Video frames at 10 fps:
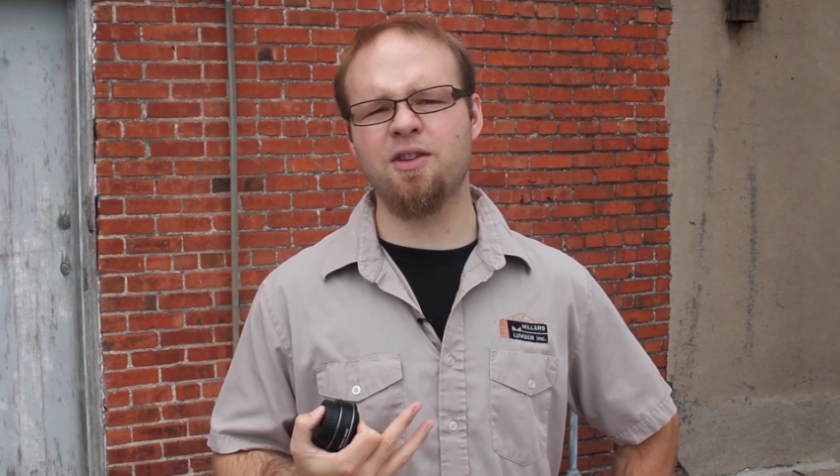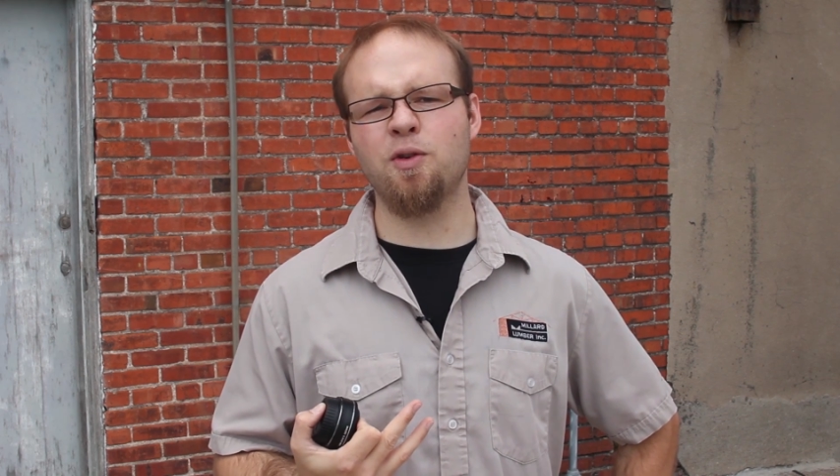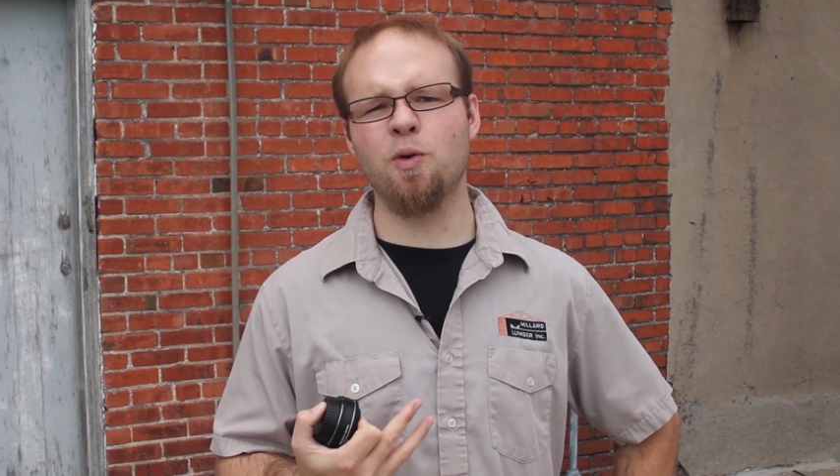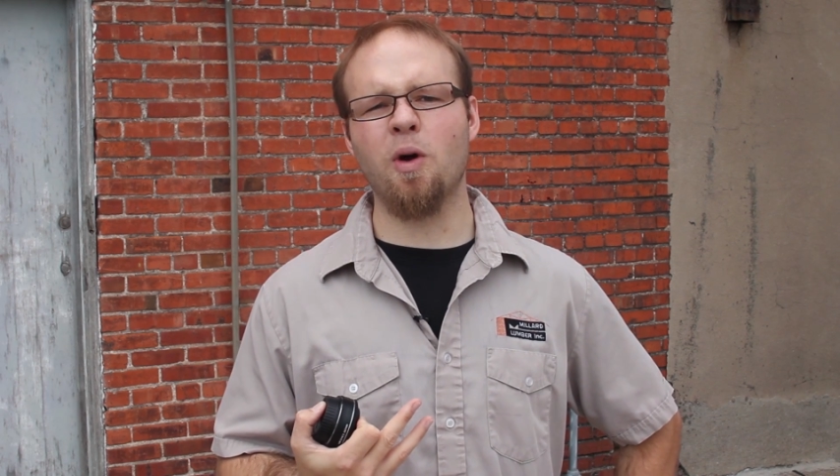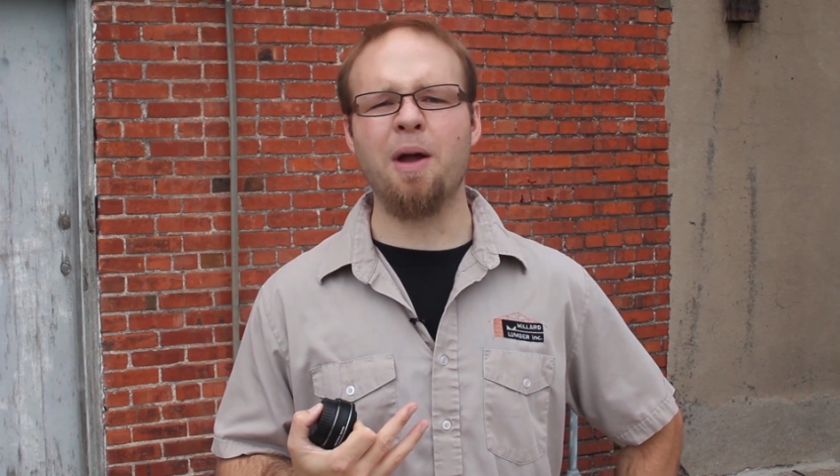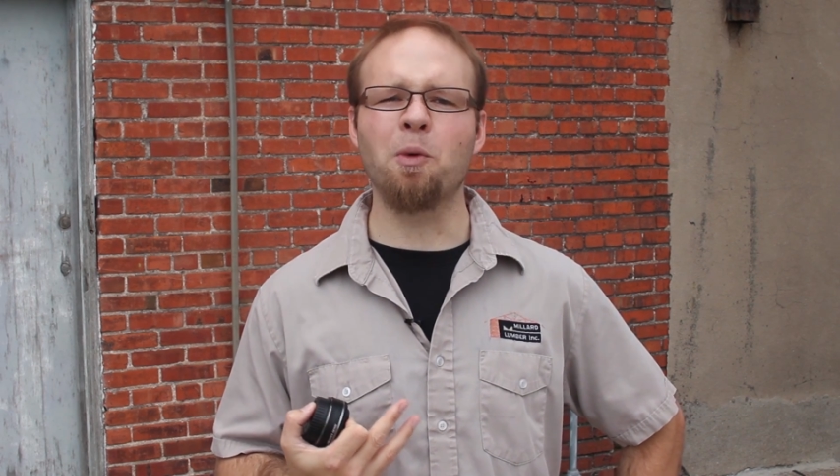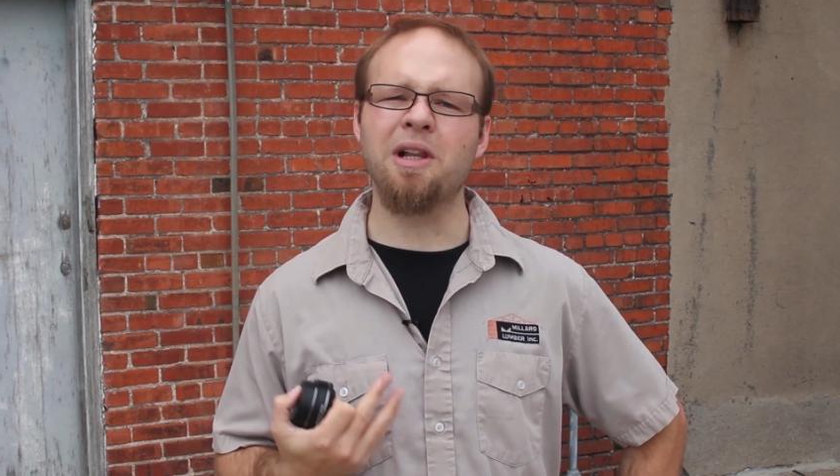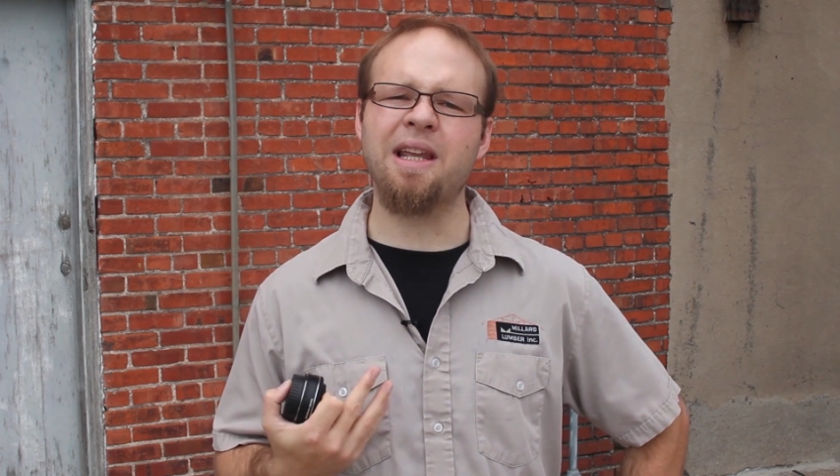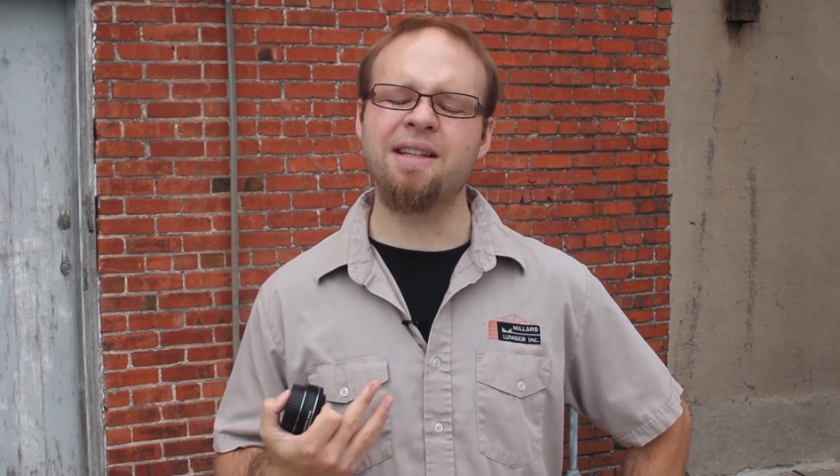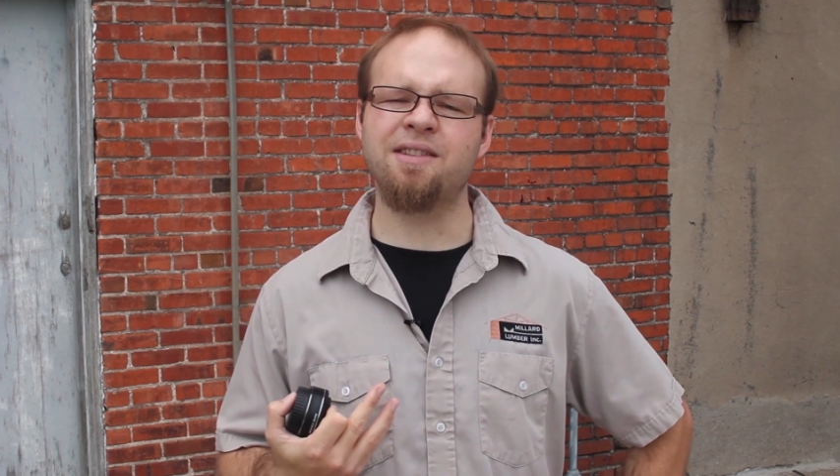to a
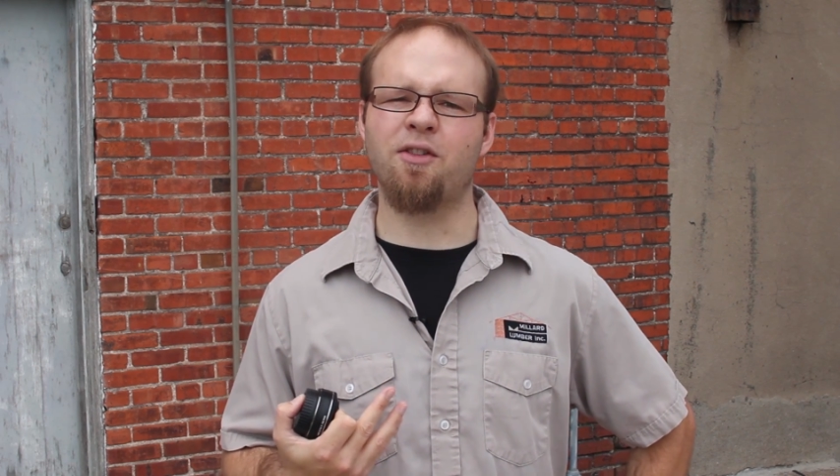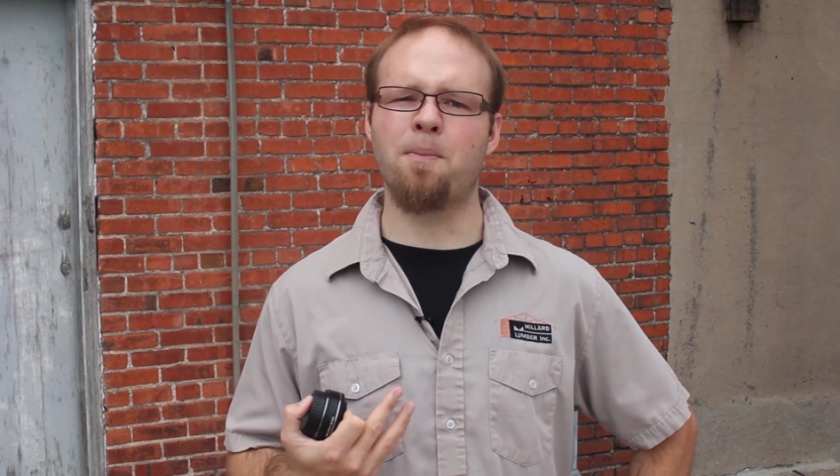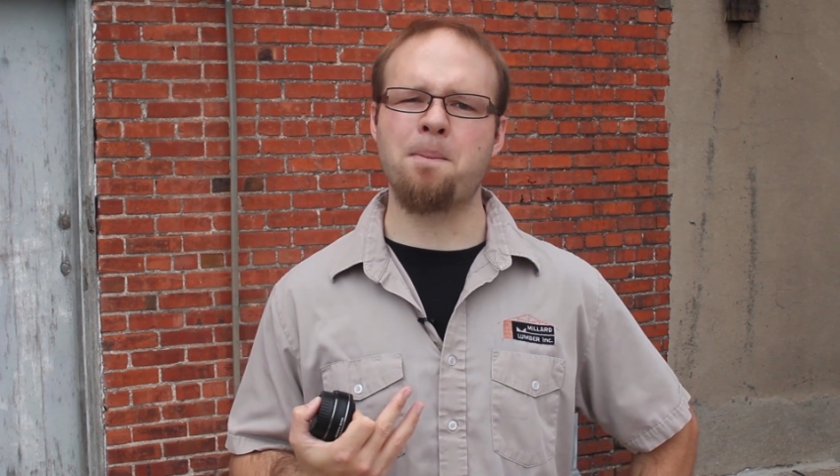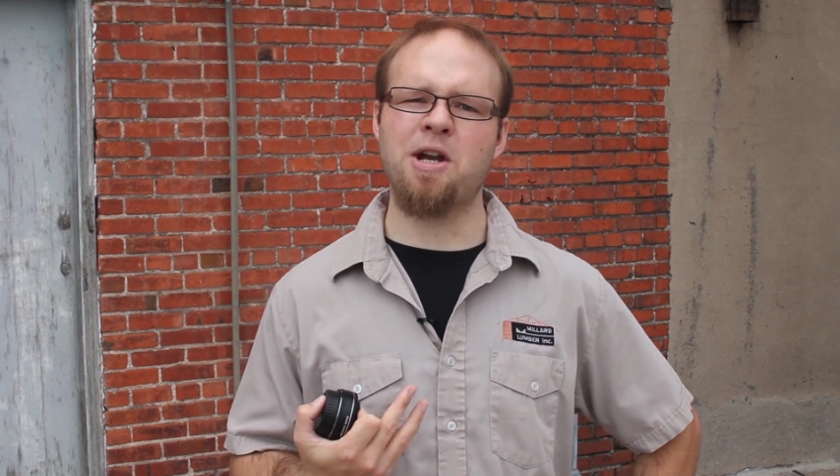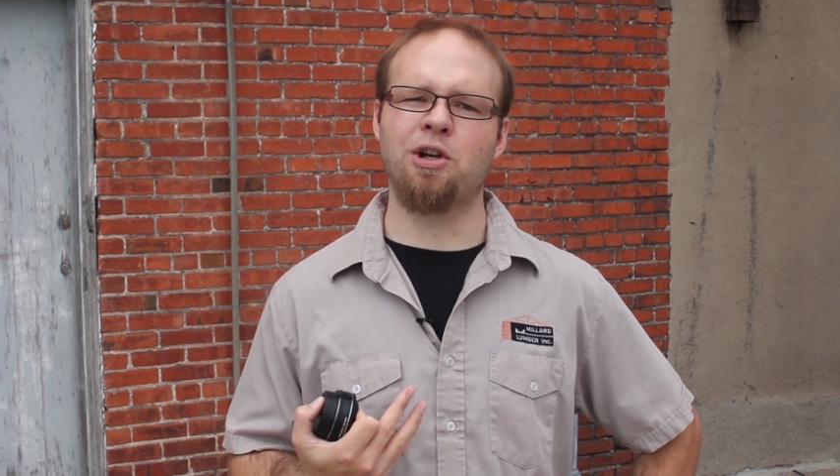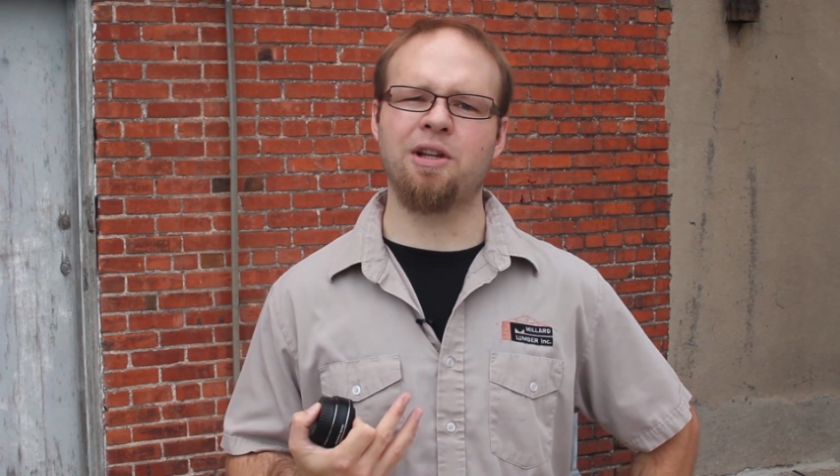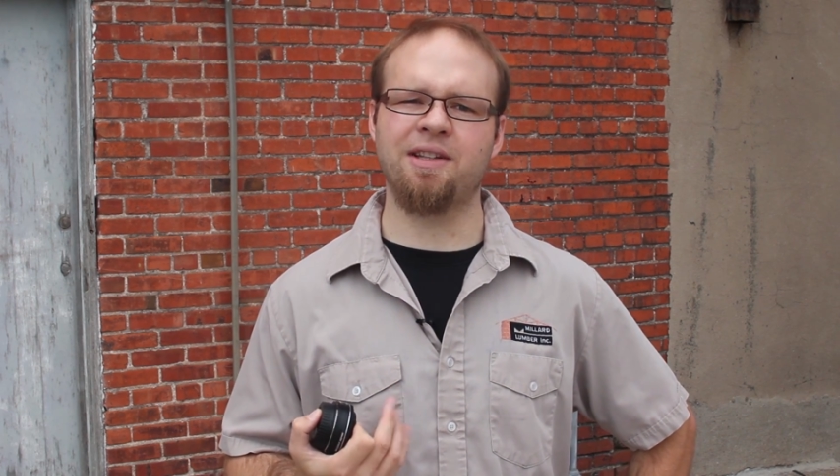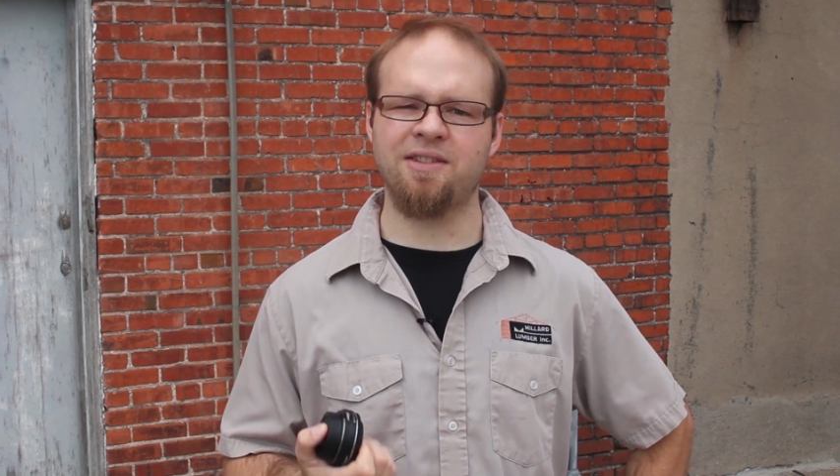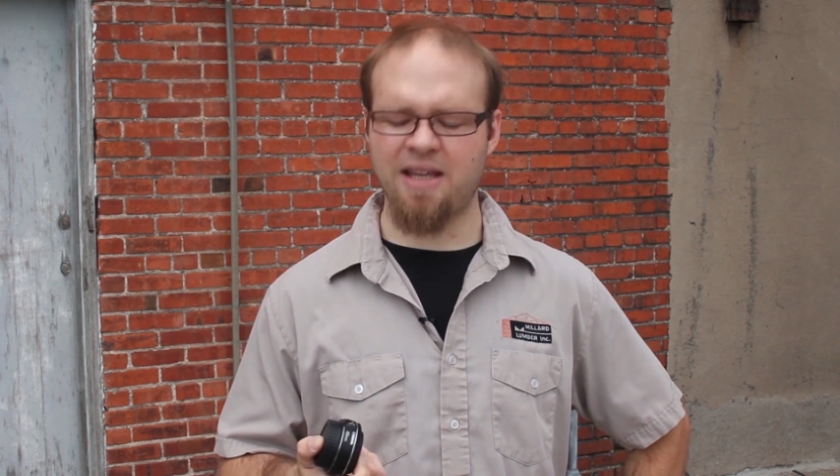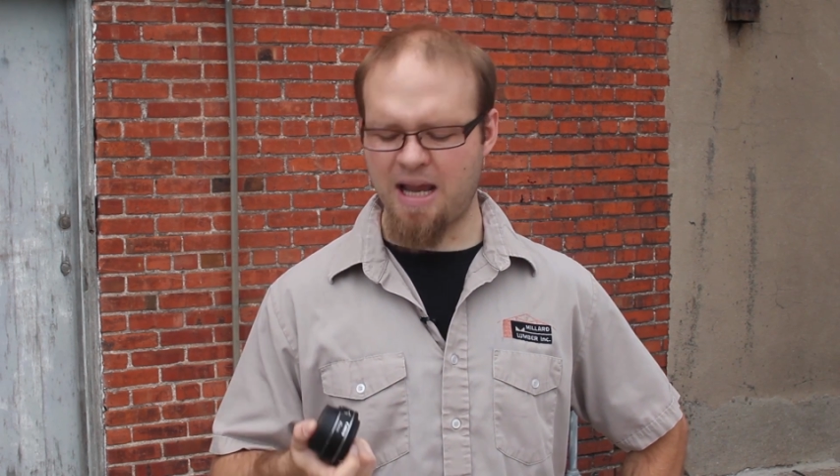release of a
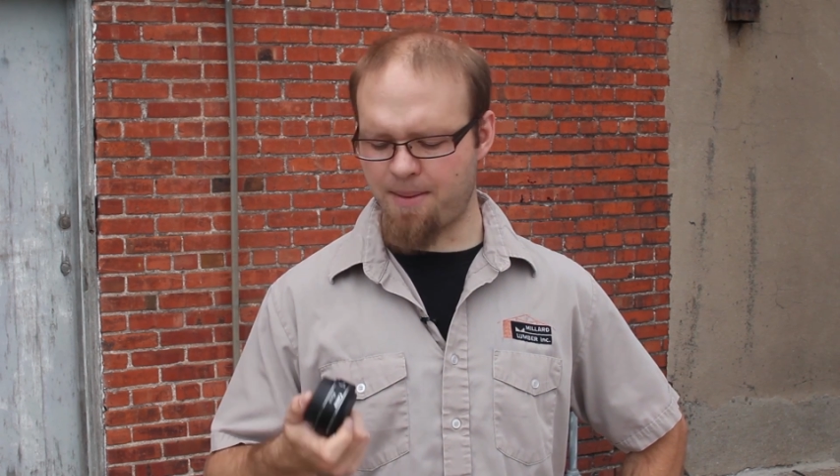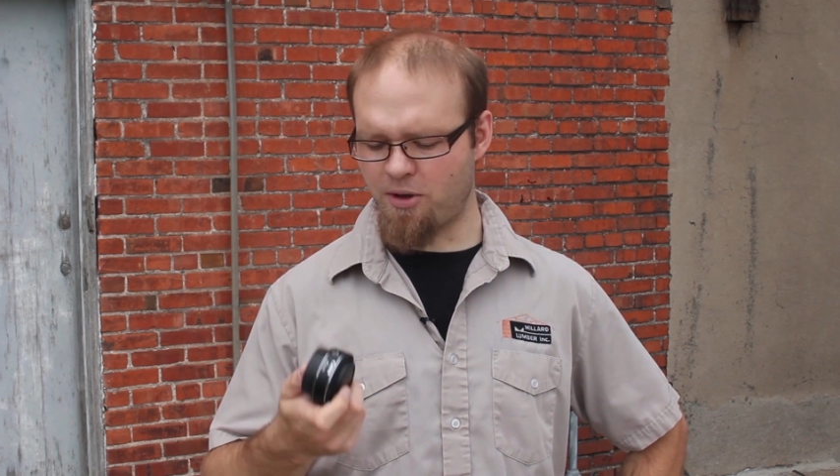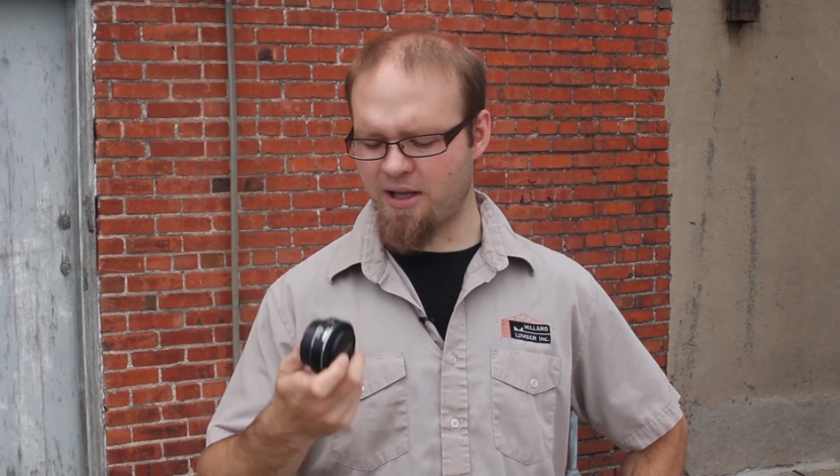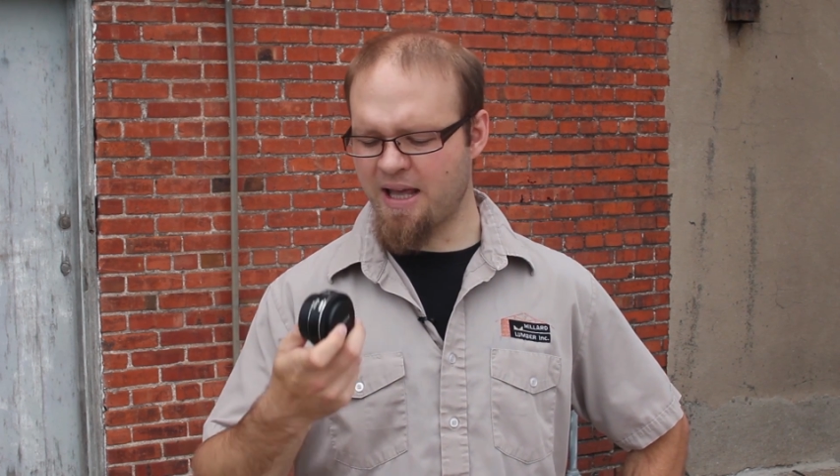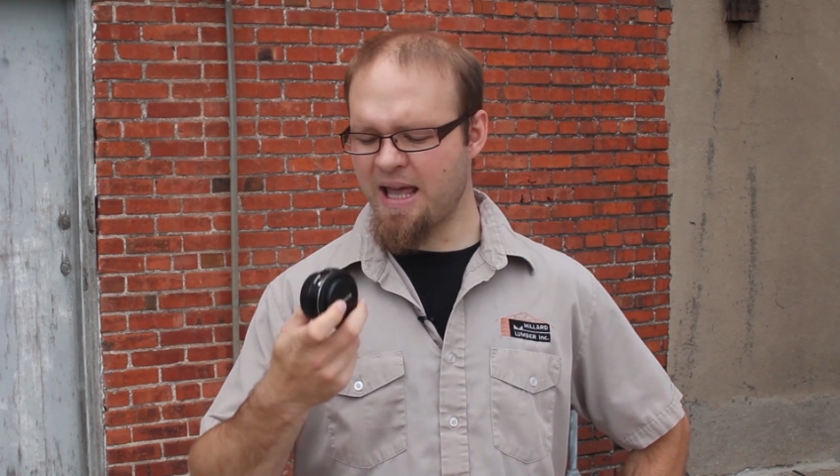mirrorless camera.